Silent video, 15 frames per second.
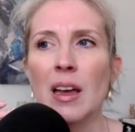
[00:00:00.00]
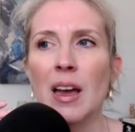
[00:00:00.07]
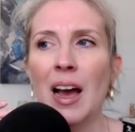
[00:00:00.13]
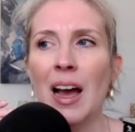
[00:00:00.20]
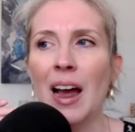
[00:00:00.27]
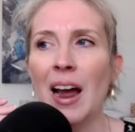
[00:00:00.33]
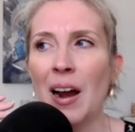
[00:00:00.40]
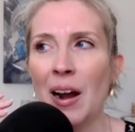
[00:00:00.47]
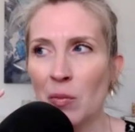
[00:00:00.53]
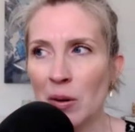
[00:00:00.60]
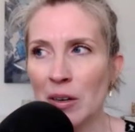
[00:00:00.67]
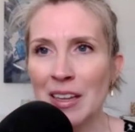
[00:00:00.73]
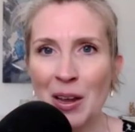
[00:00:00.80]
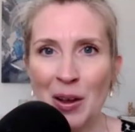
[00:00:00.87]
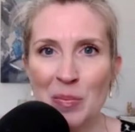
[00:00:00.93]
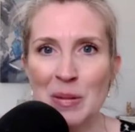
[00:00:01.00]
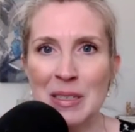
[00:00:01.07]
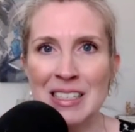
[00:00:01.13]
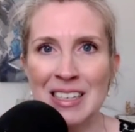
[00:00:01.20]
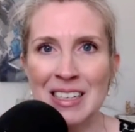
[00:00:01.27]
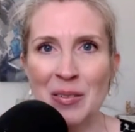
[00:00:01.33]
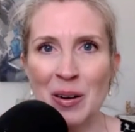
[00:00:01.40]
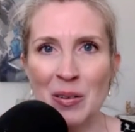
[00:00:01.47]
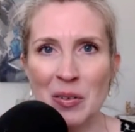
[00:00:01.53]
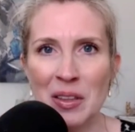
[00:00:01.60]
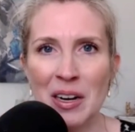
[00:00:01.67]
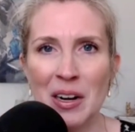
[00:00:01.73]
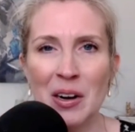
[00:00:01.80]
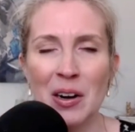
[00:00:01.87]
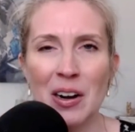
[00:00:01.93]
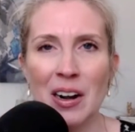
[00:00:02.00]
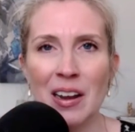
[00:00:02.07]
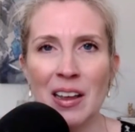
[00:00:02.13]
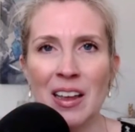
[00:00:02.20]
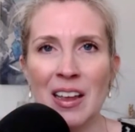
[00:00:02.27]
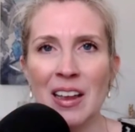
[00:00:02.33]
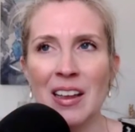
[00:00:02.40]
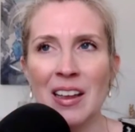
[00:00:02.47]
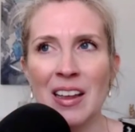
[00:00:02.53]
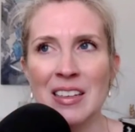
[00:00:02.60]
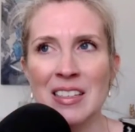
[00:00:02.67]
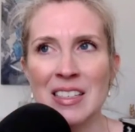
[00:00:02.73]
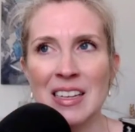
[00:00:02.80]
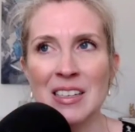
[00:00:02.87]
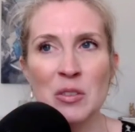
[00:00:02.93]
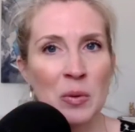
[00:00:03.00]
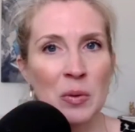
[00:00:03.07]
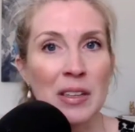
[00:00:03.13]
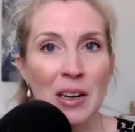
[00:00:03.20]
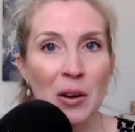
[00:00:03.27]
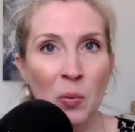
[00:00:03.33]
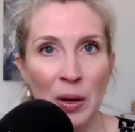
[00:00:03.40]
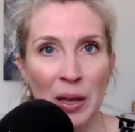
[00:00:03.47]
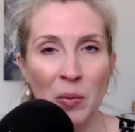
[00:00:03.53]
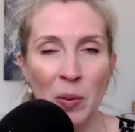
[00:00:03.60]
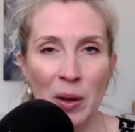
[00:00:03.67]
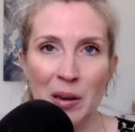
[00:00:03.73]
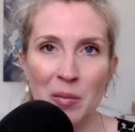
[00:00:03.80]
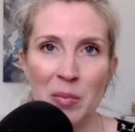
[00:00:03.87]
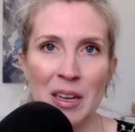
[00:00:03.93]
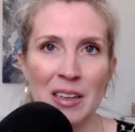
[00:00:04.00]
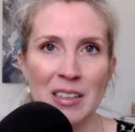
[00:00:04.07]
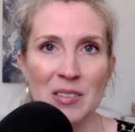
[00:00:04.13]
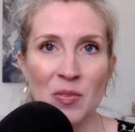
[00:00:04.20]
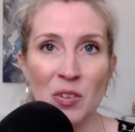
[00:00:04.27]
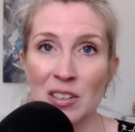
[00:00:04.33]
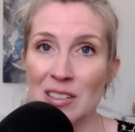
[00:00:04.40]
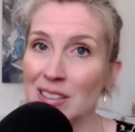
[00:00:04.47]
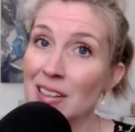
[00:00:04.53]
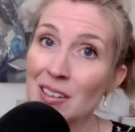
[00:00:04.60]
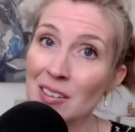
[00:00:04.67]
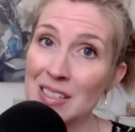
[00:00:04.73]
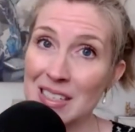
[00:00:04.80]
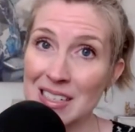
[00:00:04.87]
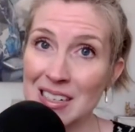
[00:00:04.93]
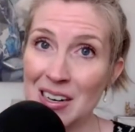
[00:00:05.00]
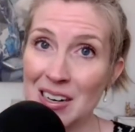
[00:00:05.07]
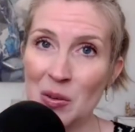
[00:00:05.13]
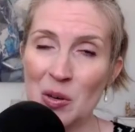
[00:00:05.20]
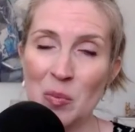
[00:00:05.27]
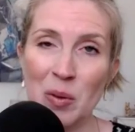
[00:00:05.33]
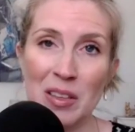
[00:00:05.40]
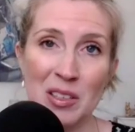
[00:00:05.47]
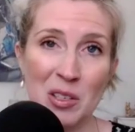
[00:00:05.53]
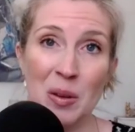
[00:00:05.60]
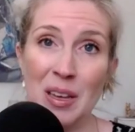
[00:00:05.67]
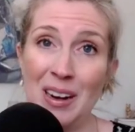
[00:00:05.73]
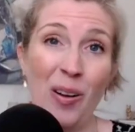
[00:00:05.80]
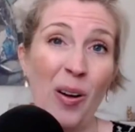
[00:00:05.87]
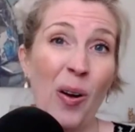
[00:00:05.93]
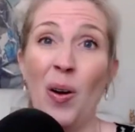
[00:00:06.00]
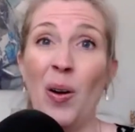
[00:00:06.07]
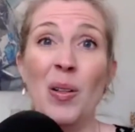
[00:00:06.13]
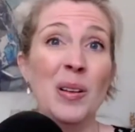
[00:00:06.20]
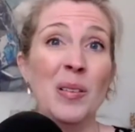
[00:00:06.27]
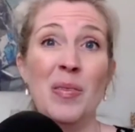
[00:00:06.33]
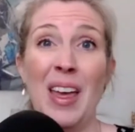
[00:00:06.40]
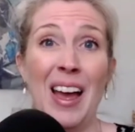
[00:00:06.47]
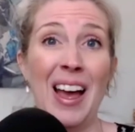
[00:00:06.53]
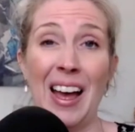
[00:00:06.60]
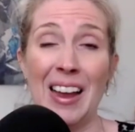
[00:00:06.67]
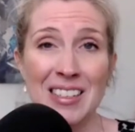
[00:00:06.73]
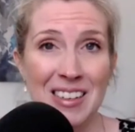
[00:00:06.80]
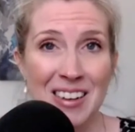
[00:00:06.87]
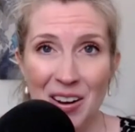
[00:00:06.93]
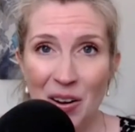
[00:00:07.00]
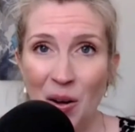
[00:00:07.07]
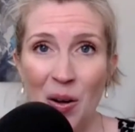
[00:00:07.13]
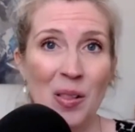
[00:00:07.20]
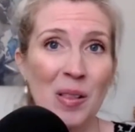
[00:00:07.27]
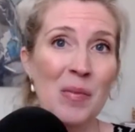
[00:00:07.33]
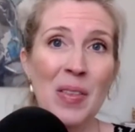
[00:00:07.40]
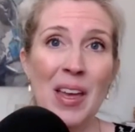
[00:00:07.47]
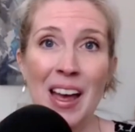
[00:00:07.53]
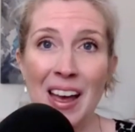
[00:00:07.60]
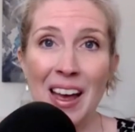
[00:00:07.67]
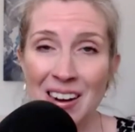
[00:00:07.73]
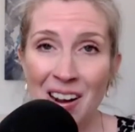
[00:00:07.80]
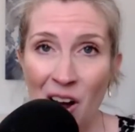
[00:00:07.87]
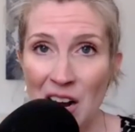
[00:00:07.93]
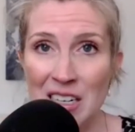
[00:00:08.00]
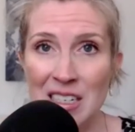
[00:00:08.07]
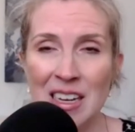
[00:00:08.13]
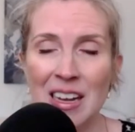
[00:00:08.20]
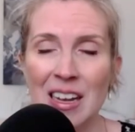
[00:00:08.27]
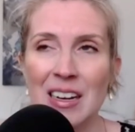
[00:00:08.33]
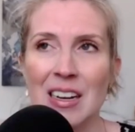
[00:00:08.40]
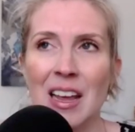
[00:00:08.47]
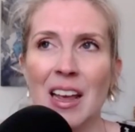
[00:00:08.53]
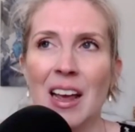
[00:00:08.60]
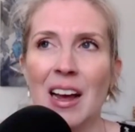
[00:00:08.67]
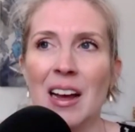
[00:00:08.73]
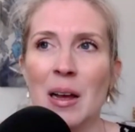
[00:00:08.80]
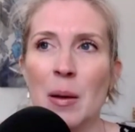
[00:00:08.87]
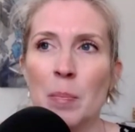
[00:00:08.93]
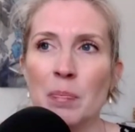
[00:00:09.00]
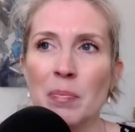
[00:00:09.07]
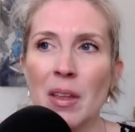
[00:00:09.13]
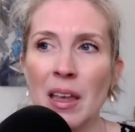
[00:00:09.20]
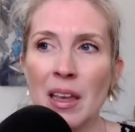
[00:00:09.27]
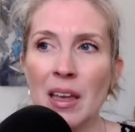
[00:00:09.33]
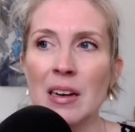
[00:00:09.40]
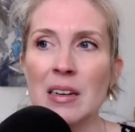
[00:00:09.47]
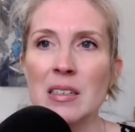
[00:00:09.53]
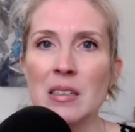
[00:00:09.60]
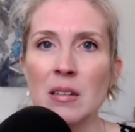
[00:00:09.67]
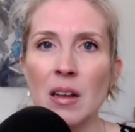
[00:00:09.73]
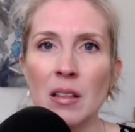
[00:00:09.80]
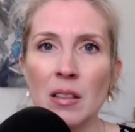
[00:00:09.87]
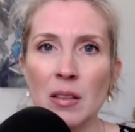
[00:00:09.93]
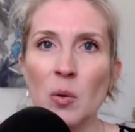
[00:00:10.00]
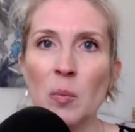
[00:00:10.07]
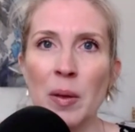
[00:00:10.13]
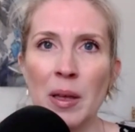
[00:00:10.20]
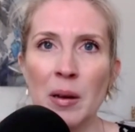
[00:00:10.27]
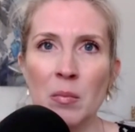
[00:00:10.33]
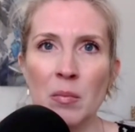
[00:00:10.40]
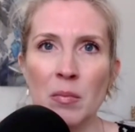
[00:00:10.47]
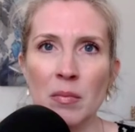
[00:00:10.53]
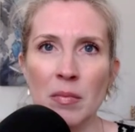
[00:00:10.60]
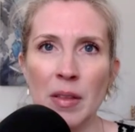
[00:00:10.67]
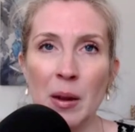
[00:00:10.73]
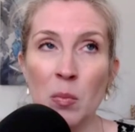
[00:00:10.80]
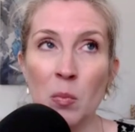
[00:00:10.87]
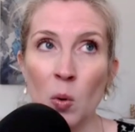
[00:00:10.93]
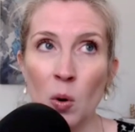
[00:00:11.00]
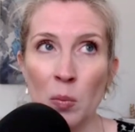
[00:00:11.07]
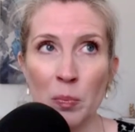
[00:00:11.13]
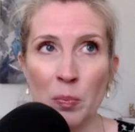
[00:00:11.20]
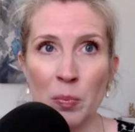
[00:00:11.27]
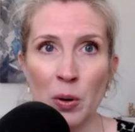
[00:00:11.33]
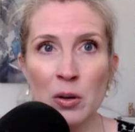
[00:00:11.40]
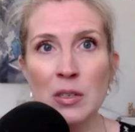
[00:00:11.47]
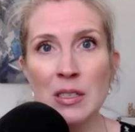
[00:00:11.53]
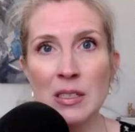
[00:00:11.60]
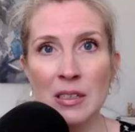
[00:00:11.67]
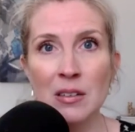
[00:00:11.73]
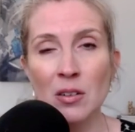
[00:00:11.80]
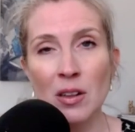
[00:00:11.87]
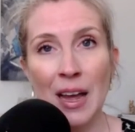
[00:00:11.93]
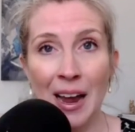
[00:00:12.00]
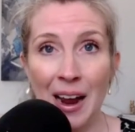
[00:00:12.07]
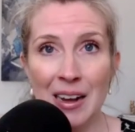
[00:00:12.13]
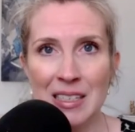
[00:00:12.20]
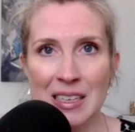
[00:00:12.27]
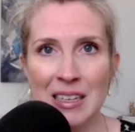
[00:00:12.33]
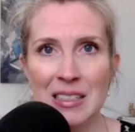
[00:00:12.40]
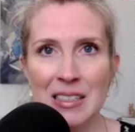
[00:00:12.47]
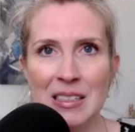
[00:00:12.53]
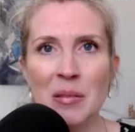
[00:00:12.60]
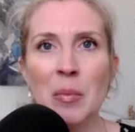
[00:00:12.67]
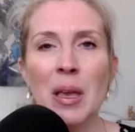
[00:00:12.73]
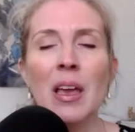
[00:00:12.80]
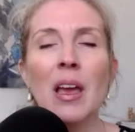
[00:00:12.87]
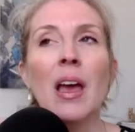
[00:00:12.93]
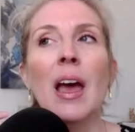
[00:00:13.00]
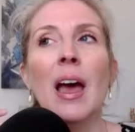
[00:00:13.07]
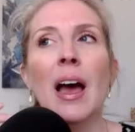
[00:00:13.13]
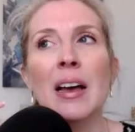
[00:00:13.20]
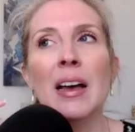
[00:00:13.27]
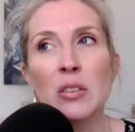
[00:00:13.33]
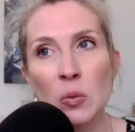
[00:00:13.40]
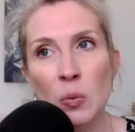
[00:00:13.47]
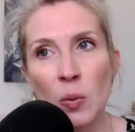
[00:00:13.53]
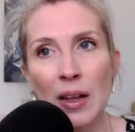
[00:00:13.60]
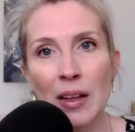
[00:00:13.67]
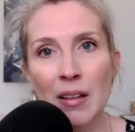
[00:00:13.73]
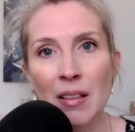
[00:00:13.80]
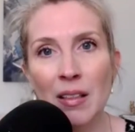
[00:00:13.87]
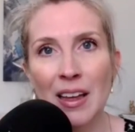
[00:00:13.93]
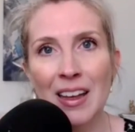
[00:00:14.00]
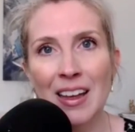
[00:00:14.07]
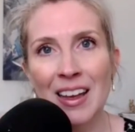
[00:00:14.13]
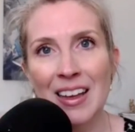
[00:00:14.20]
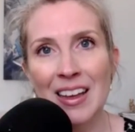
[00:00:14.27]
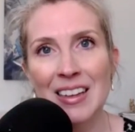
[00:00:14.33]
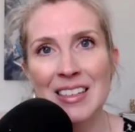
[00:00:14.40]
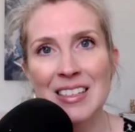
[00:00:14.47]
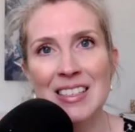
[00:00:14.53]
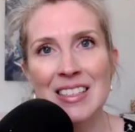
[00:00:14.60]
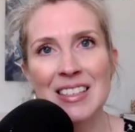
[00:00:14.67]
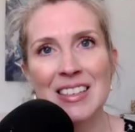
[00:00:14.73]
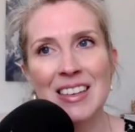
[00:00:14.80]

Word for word: I really hope to see you over there. It's really a win-win, because for as little as $1 a month, you get all of that content, and a little bit like more personal access to me, as well as